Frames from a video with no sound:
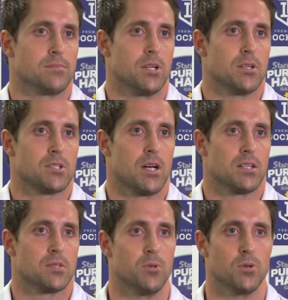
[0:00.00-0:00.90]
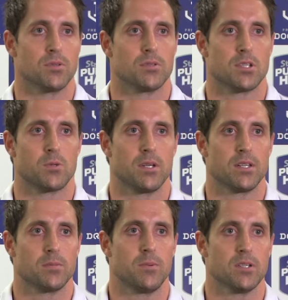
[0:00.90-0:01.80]
you know, Australian sport as
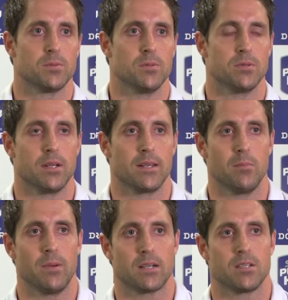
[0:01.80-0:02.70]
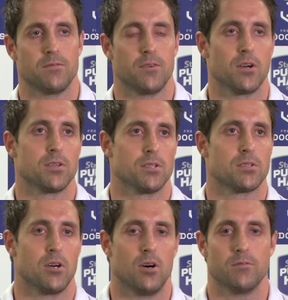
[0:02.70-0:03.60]
quickly as possible and get back to the
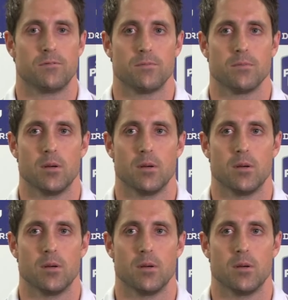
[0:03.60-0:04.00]
focus of